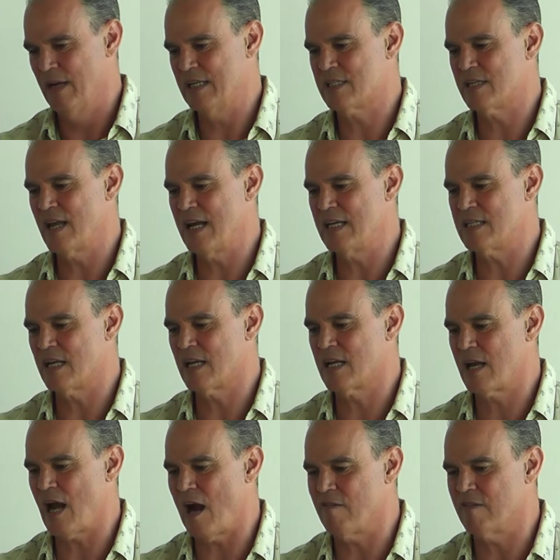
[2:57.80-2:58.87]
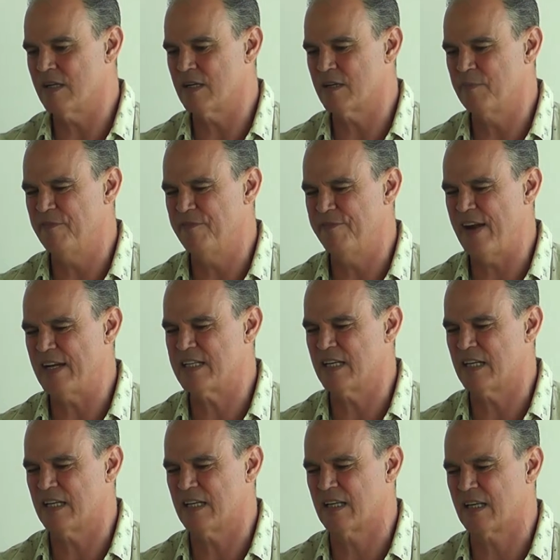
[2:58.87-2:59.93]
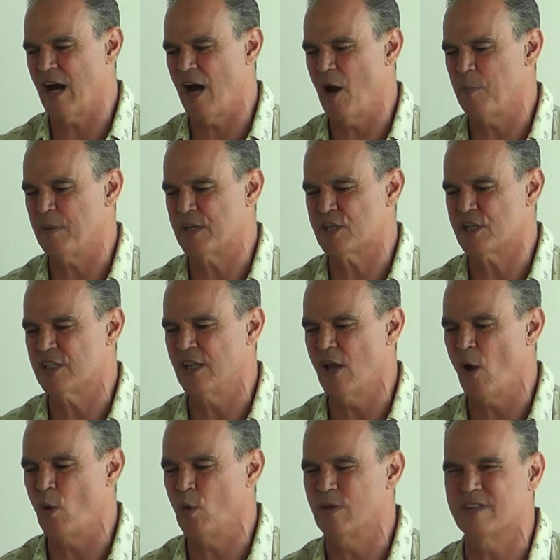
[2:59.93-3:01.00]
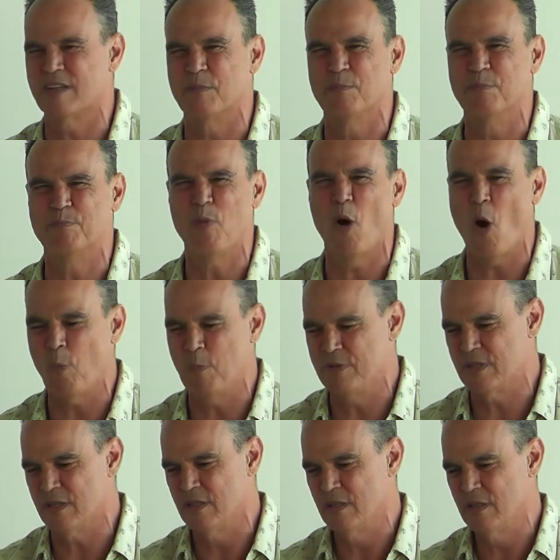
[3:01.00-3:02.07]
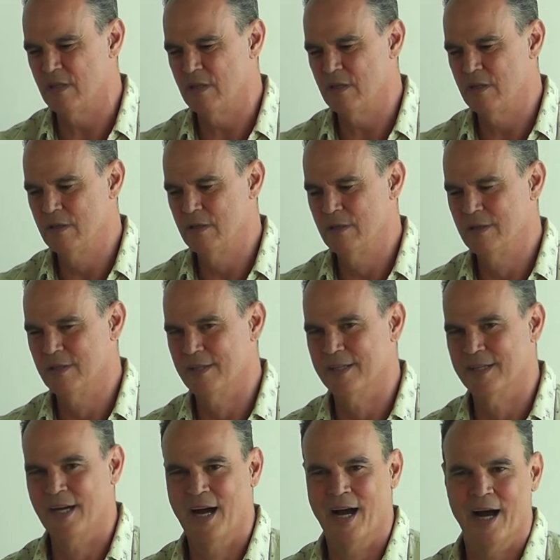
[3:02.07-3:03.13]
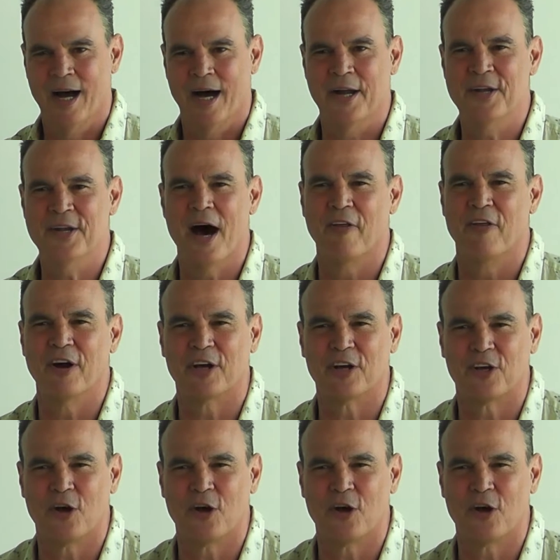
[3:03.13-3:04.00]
Its lazy current, fetid garbage lolled and bobbed. "Another